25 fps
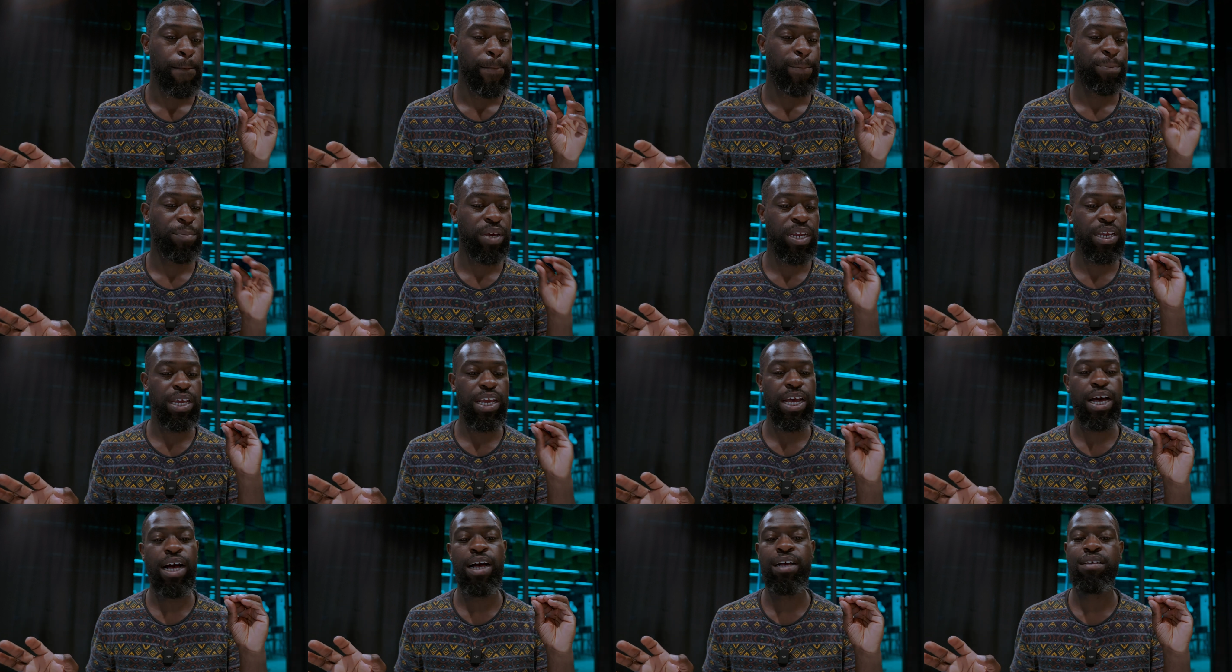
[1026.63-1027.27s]
but
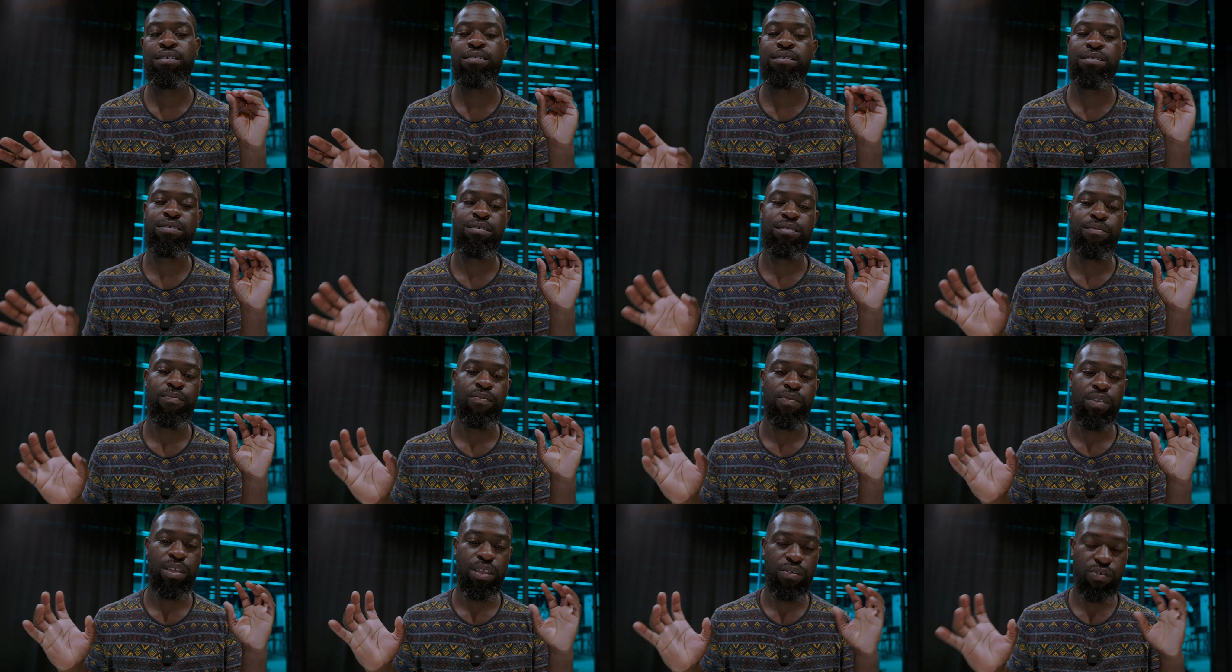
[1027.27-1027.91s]
it has
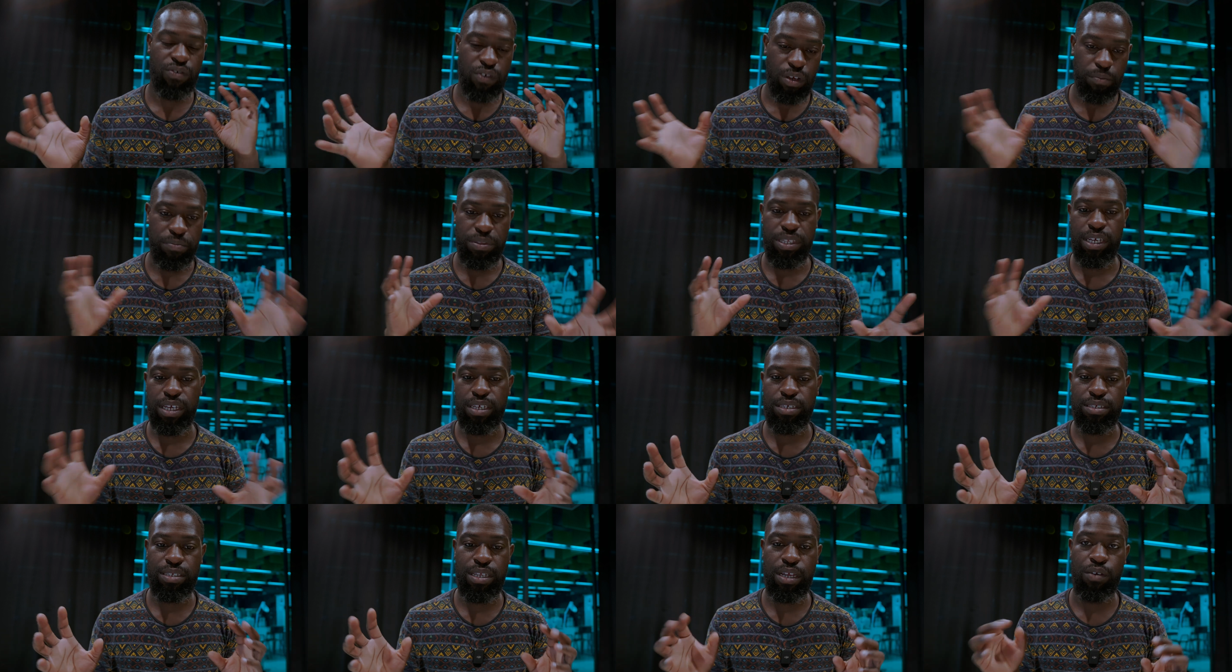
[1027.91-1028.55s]
some
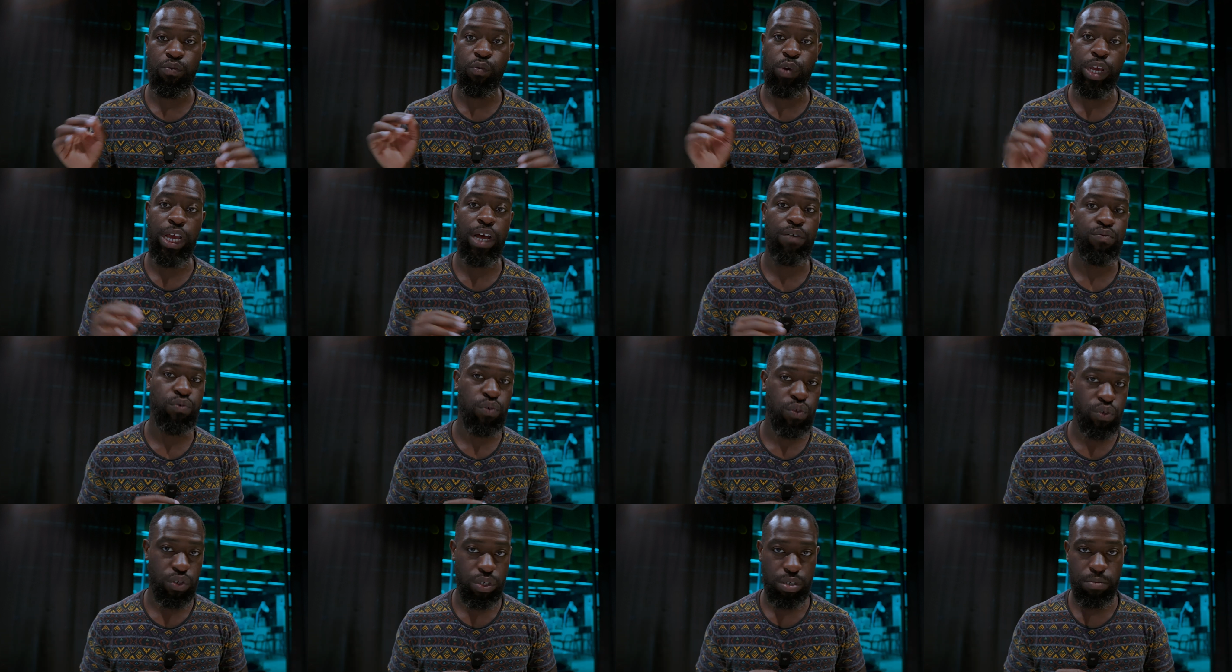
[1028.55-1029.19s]
things that we have
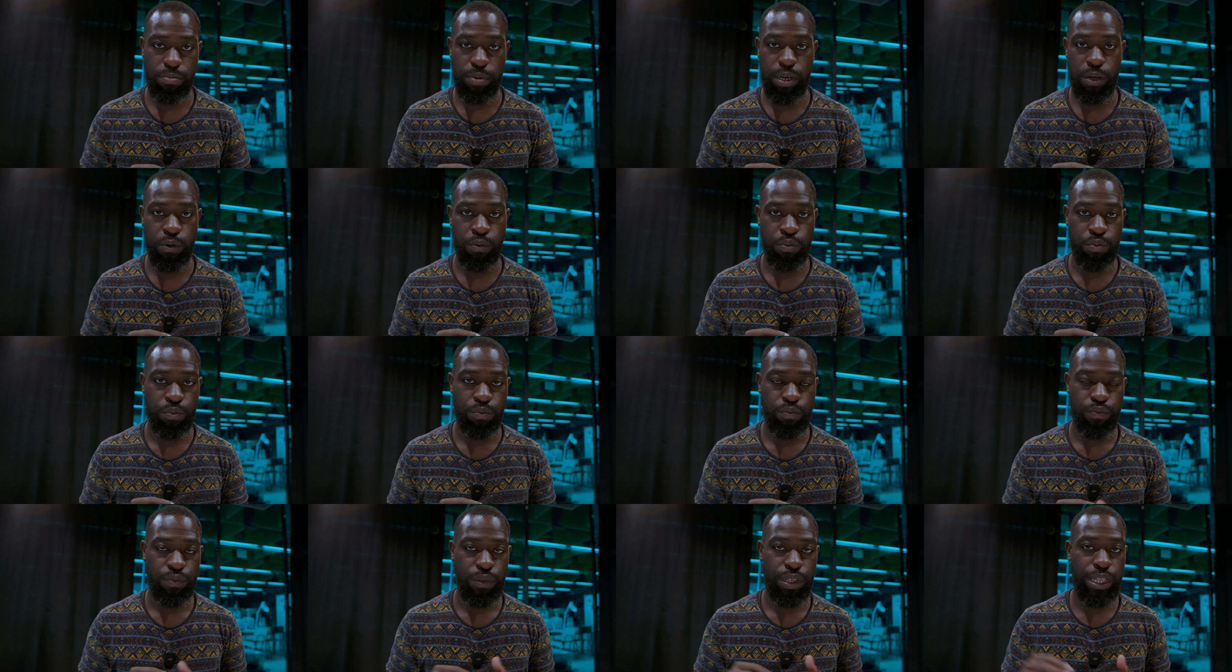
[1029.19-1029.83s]
to talk about,
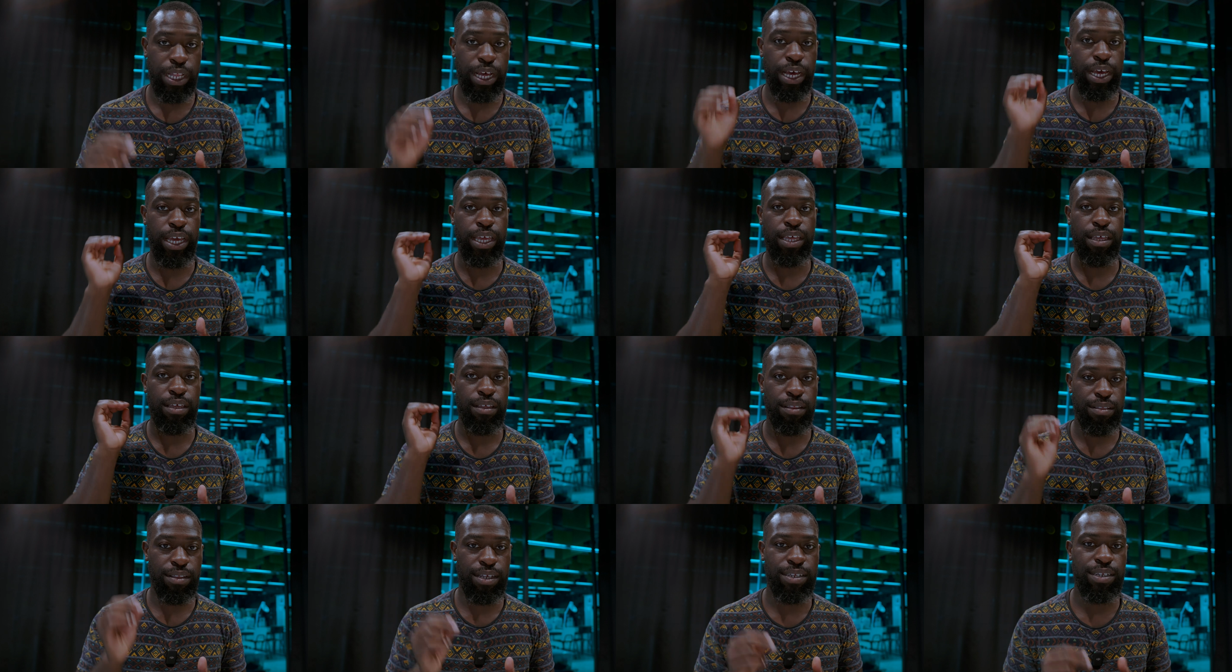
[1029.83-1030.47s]

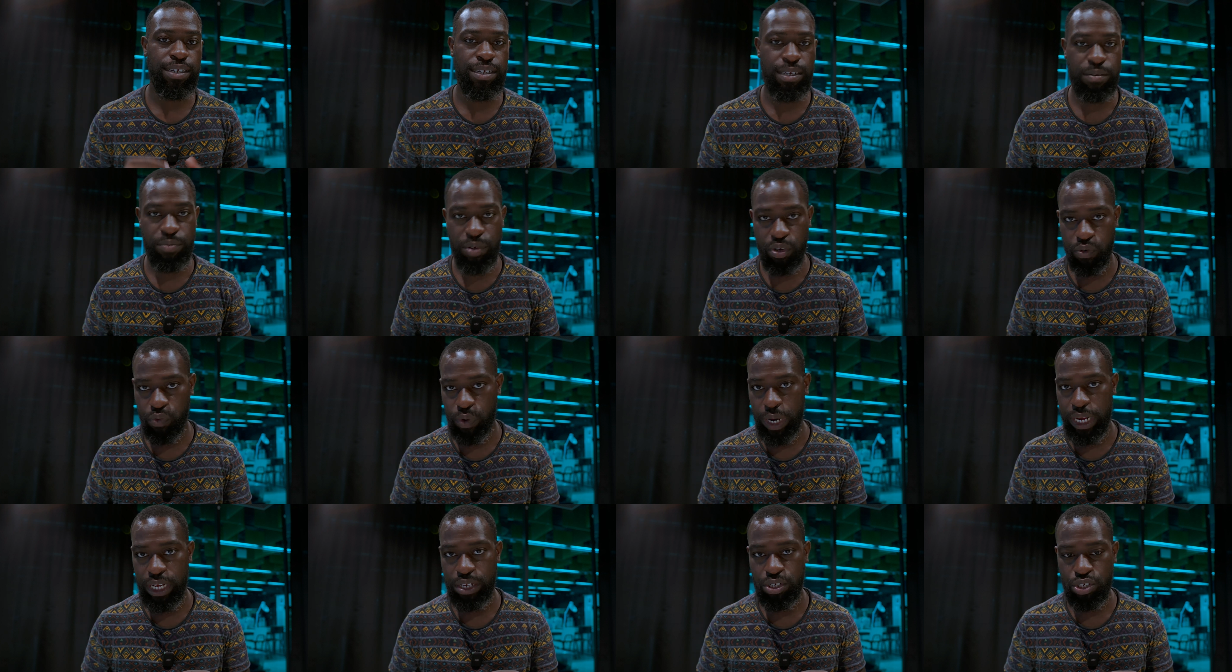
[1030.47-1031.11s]
like the
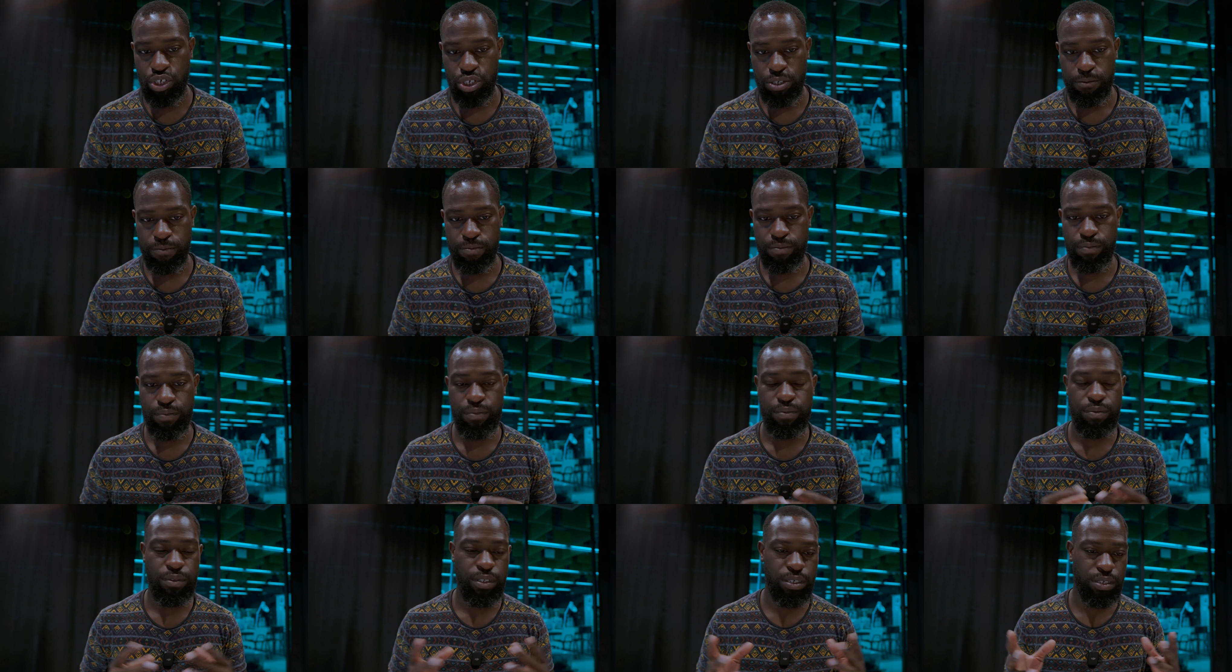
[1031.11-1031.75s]
dynamic range,
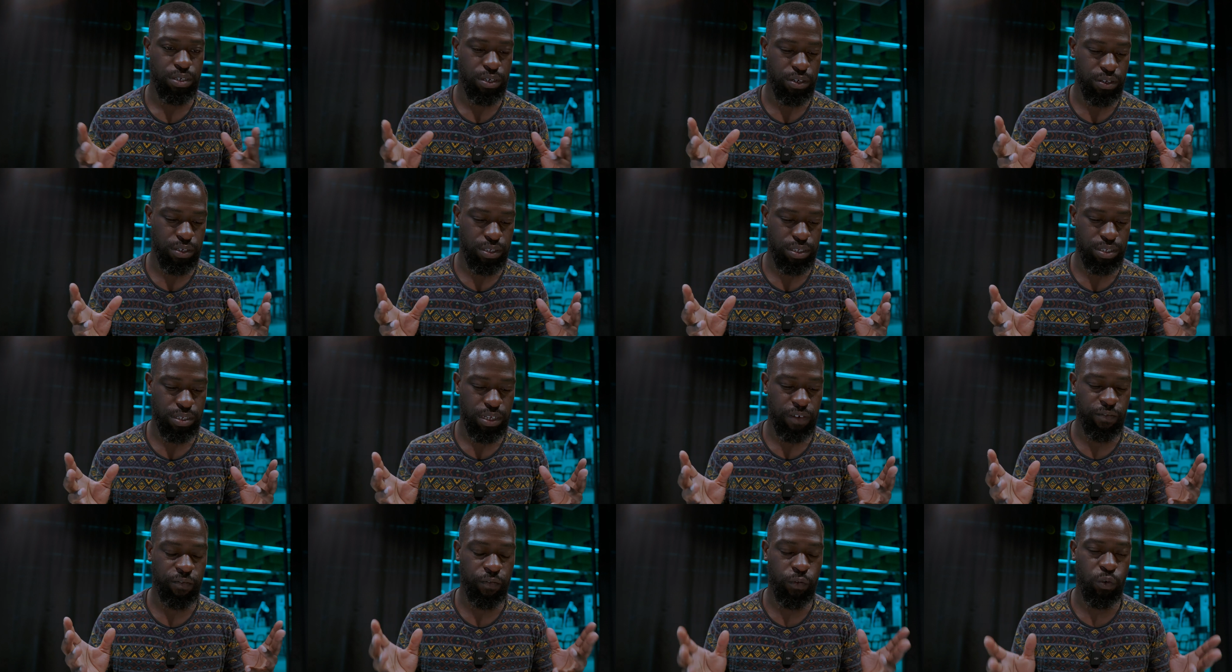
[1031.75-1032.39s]

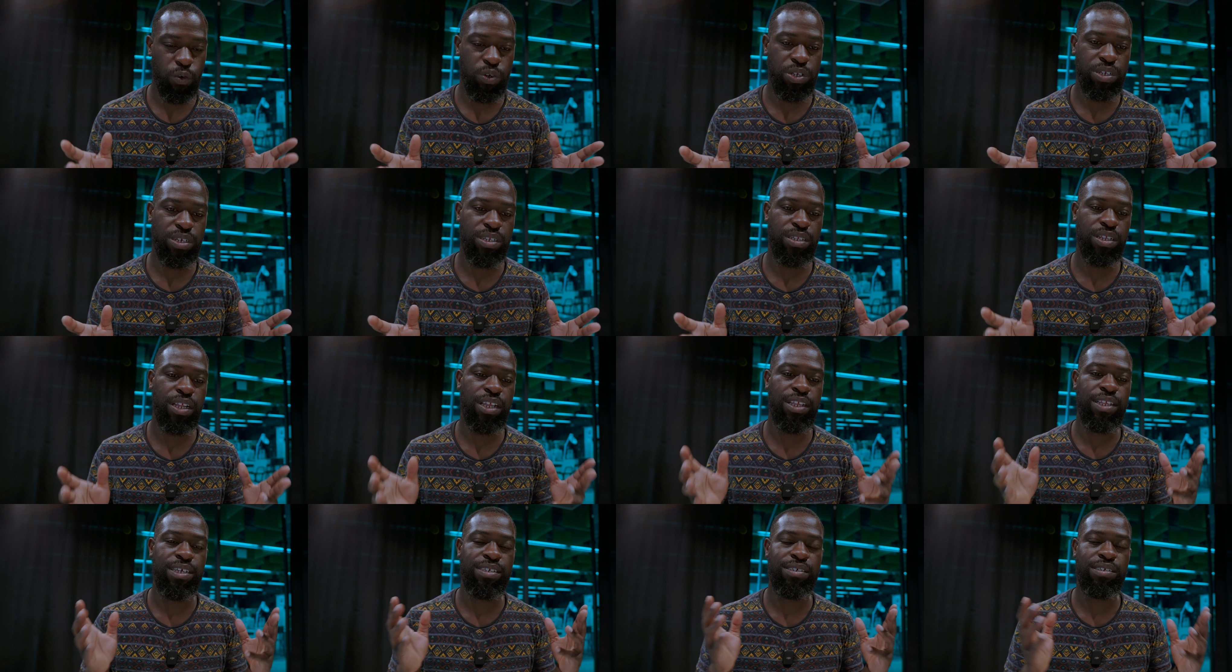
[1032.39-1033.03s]
because
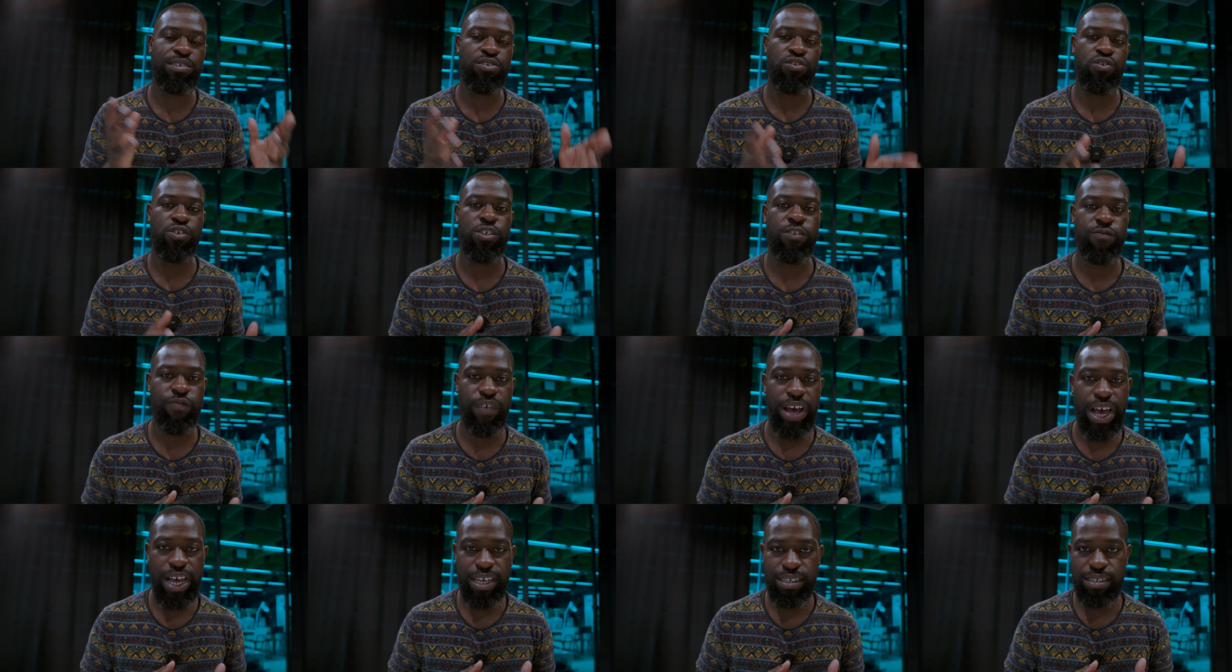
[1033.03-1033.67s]
unfortunately the sensor is
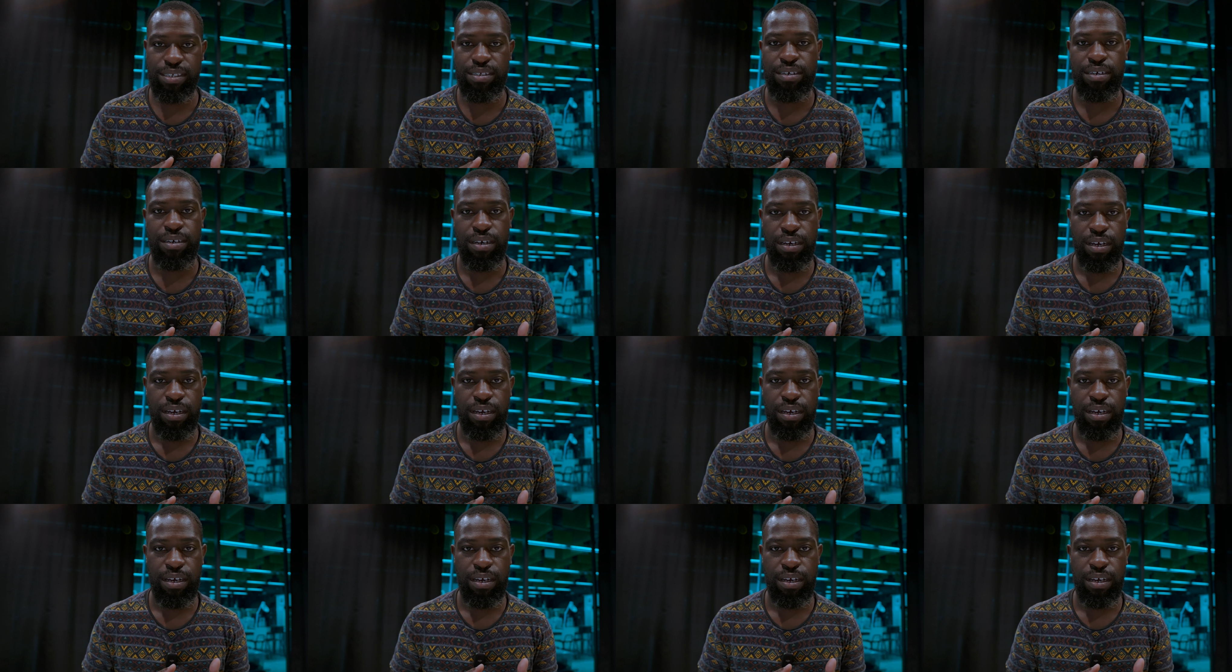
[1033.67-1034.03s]
fast,